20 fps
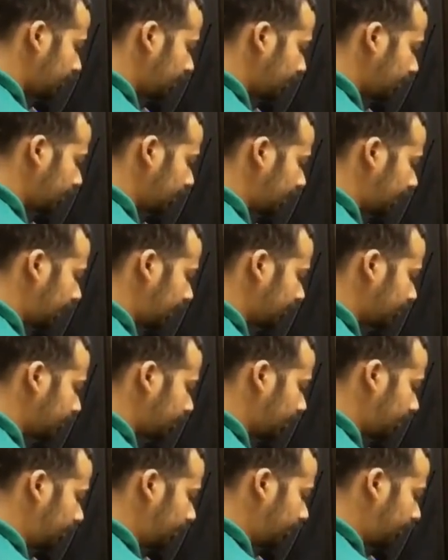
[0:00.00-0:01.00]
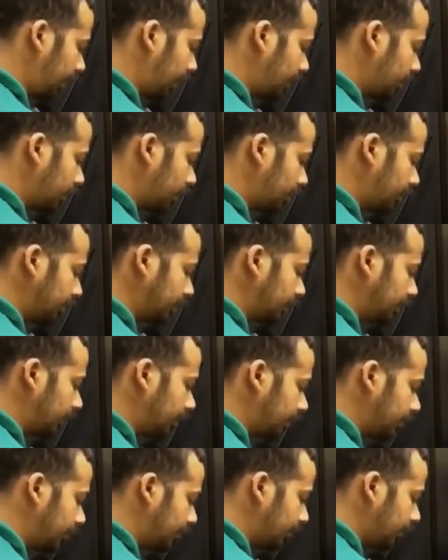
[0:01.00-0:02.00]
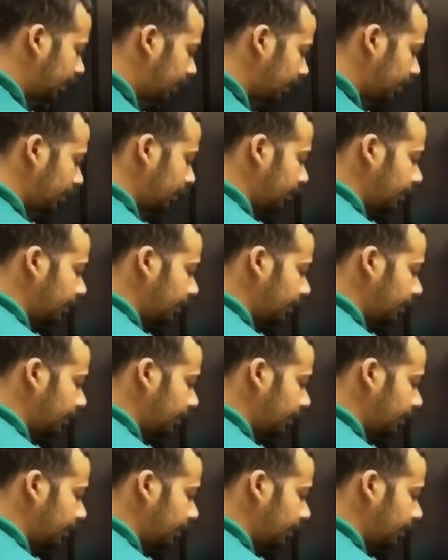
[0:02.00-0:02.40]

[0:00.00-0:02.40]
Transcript: okay, x comma y comma z, okay,